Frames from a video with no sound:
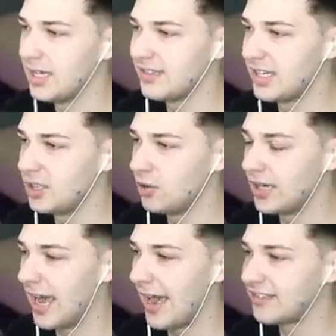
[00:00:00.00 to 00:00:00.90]
He said, you
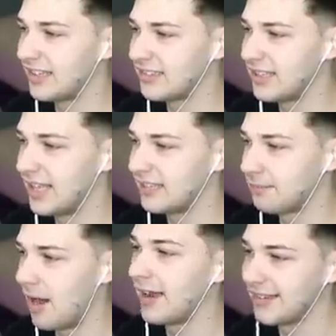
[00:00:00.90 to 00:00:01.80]
get access to this,
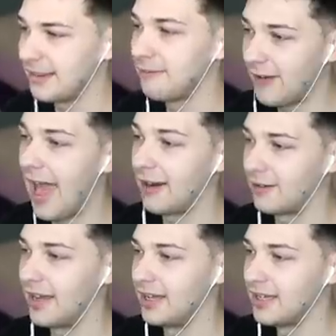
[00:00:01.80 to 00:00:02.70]
probably because I'm fat,
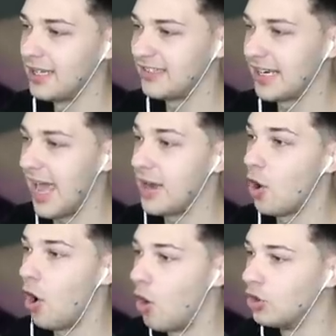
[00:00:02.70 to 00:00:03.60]
right? He said, and
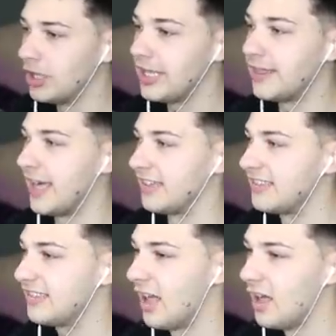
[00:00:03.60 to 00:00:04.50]
only
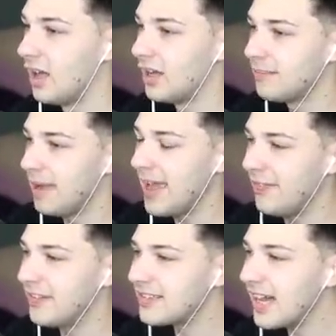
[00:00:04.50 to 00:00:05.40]
this.
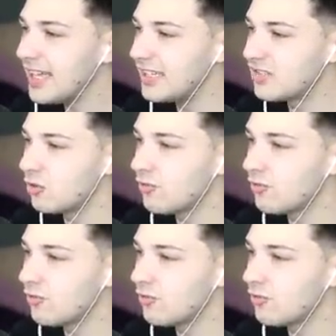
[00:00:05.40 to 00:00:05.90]
Man, this guy is so